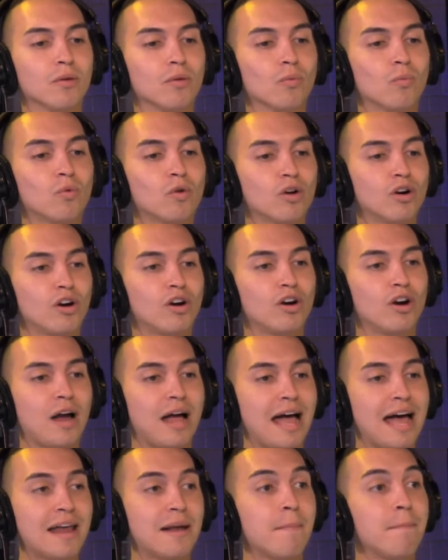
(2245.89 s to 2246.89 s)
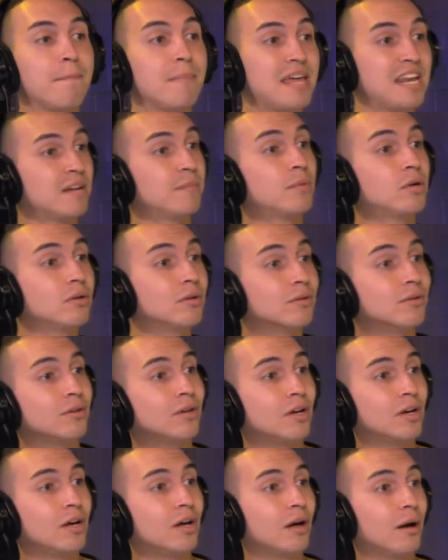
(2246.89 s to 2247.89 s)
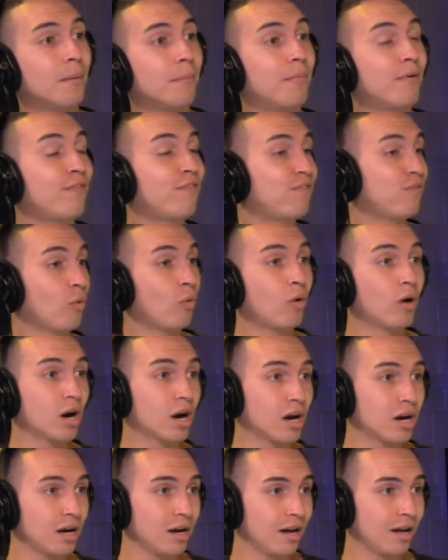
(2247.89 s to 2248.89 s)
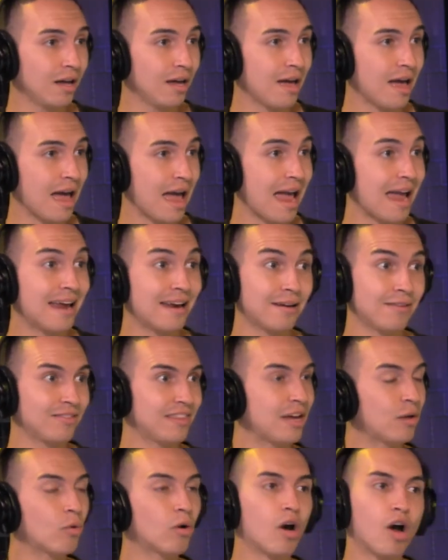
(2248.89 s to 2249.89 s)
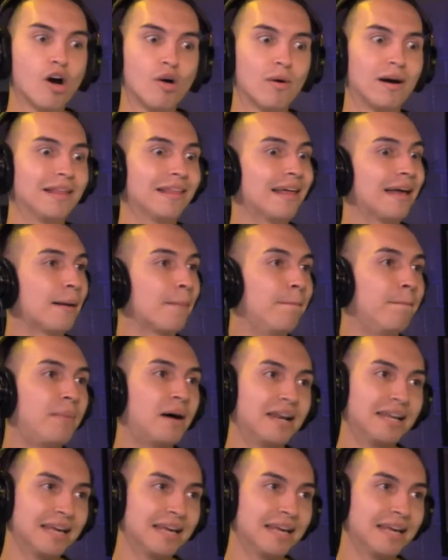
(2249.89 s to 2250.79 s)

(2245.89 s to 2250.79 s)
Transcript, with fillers: were at a minimal before, and they were already like butting